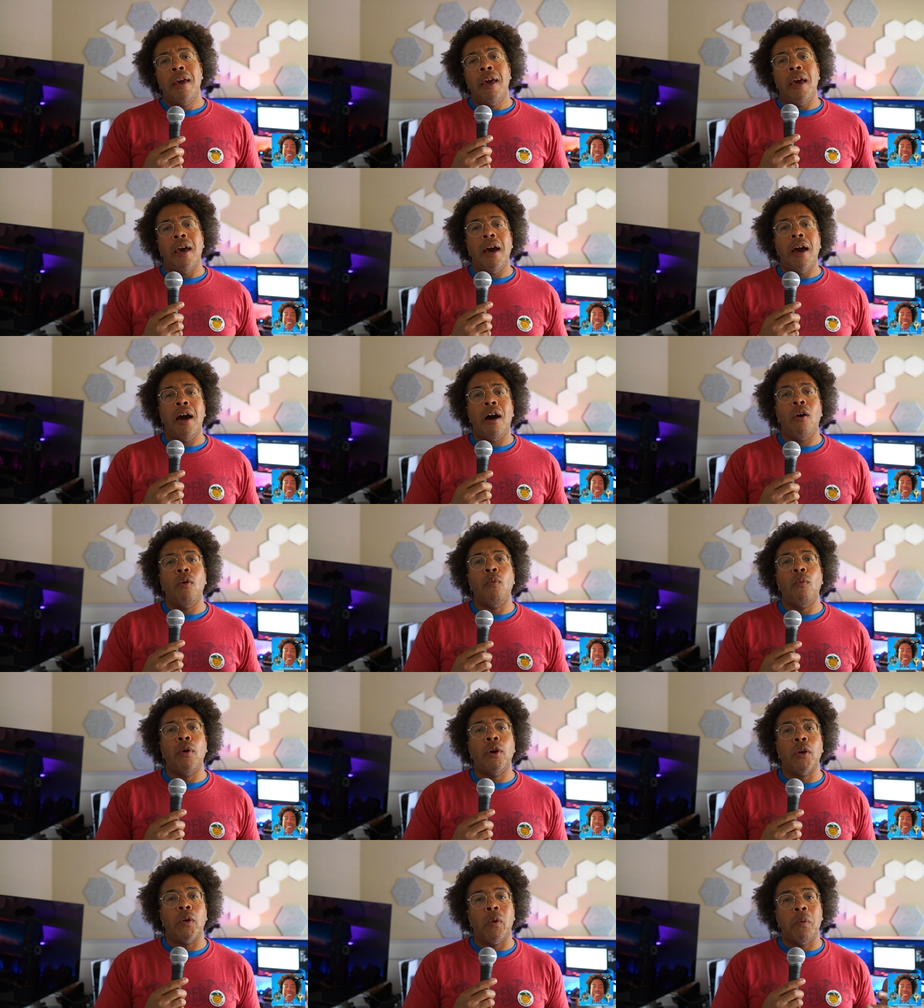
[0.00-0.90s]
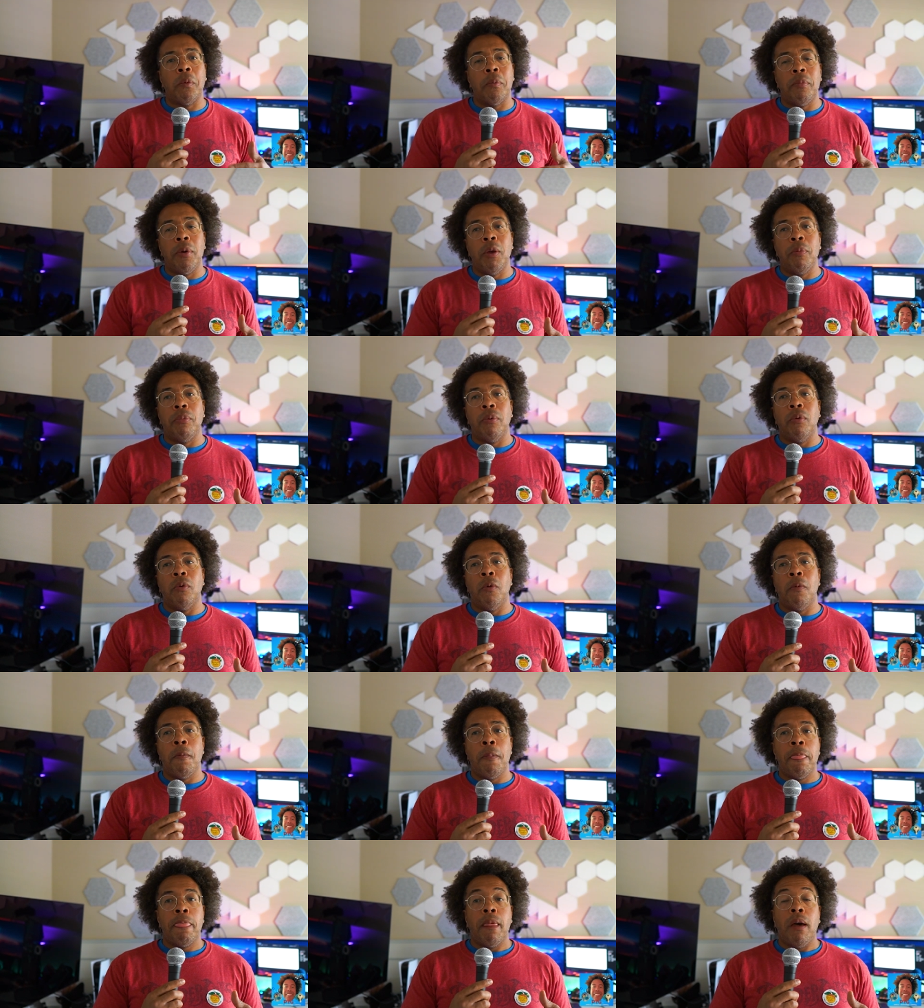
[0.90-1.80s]
and how one group of
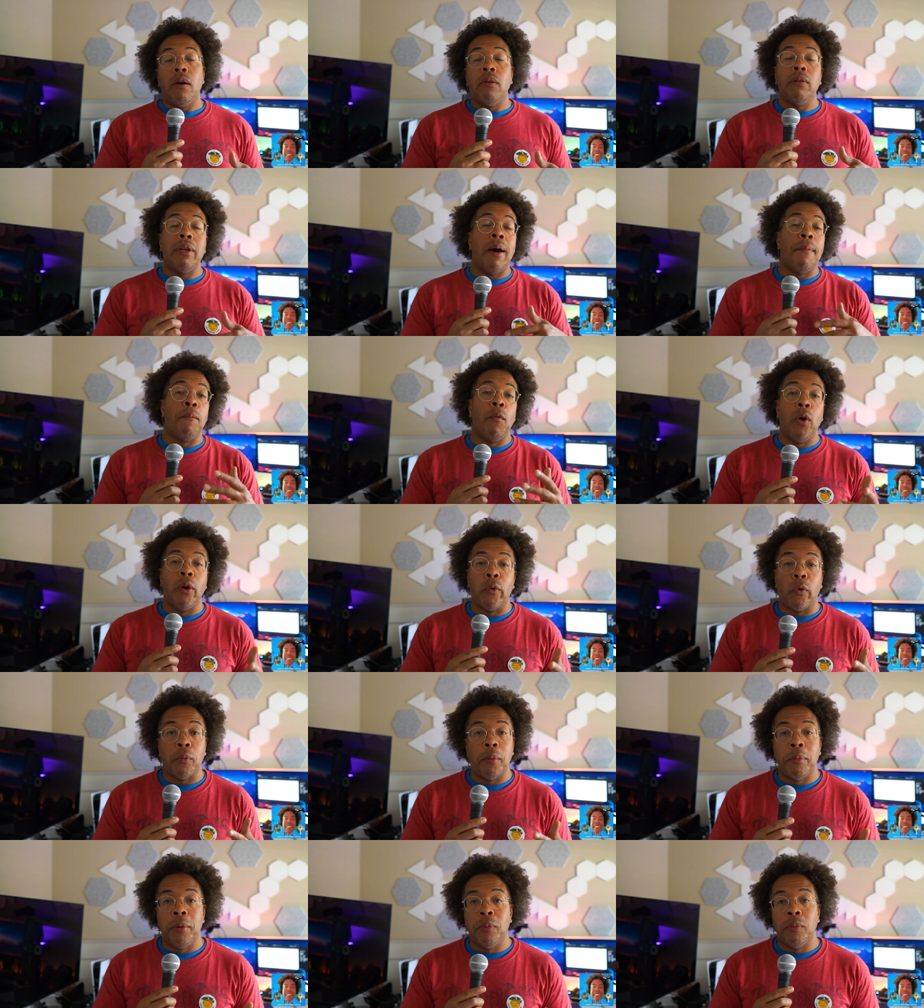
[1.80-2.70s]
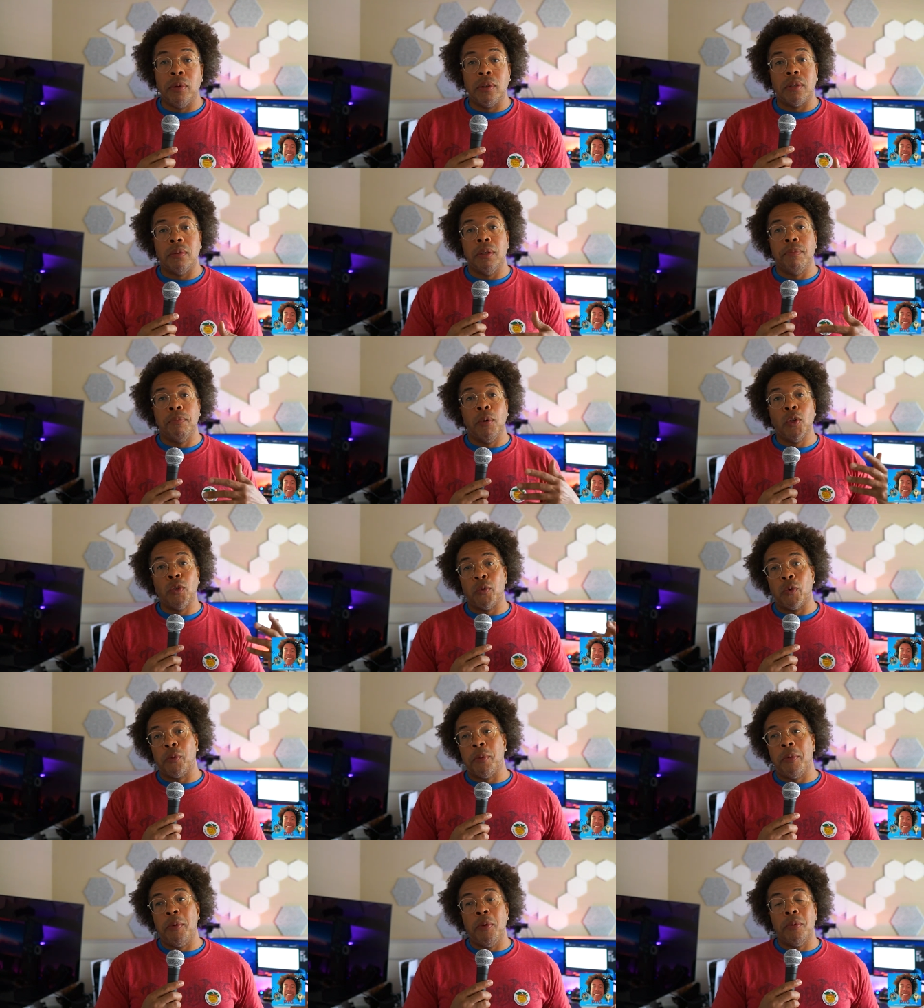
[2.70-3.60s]
people, or not one group of people, it's the multiple
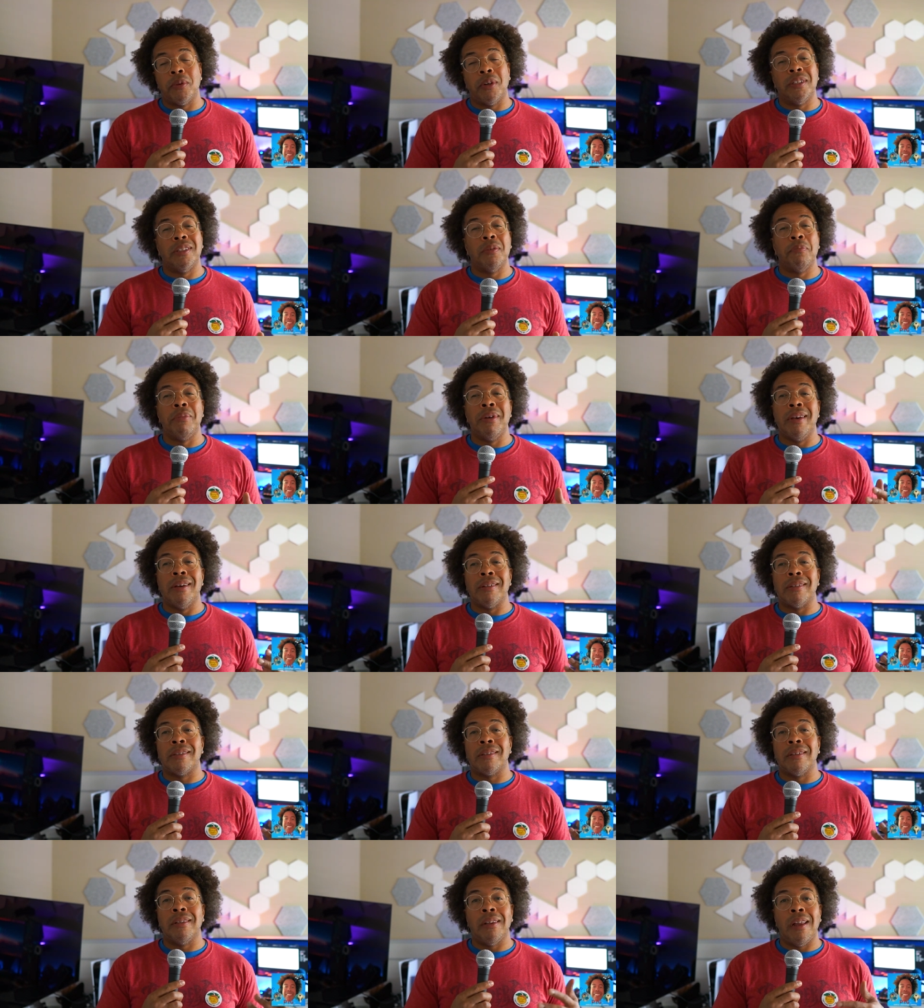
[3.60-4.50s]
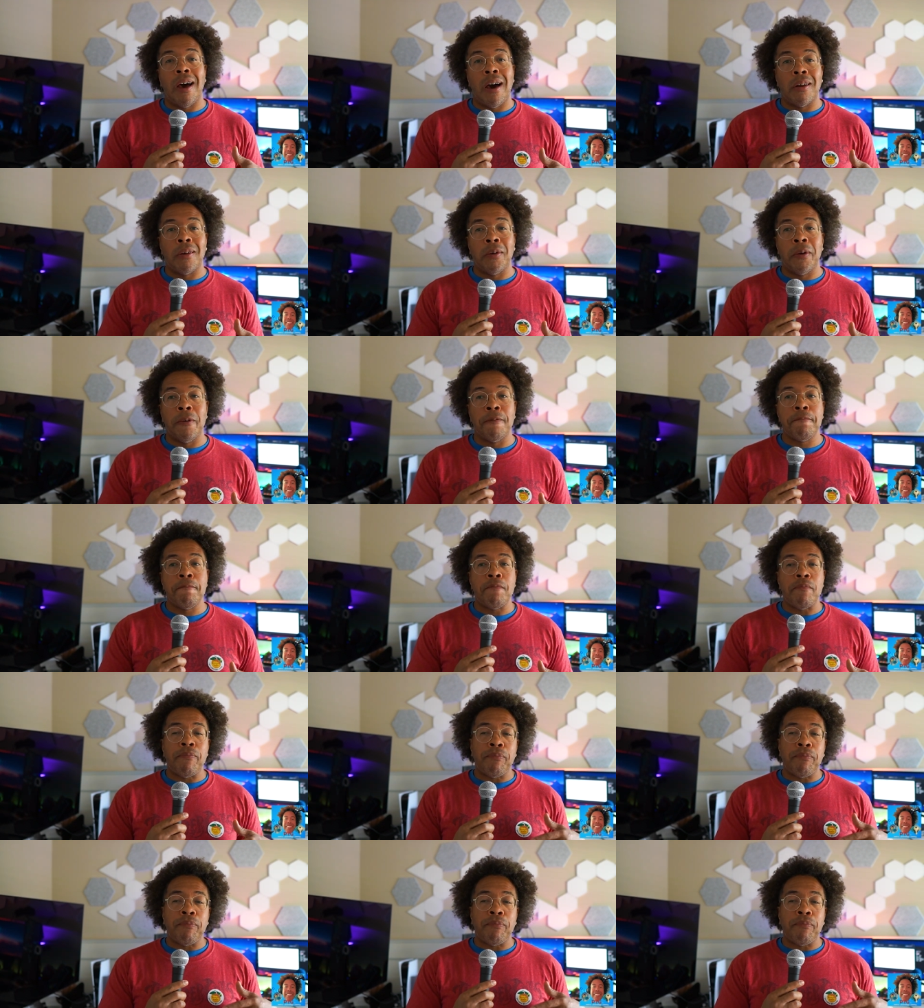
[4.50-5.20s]
group of people are just being slaughtered.